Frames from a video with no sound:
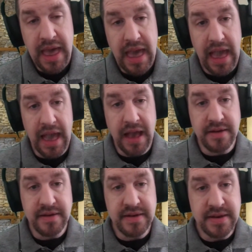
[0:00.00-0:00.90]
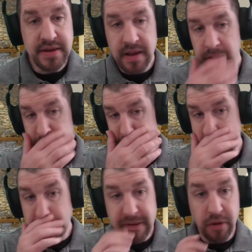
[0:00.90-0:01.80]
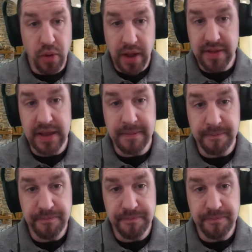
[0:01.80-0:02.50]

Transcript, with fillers: And subsequently,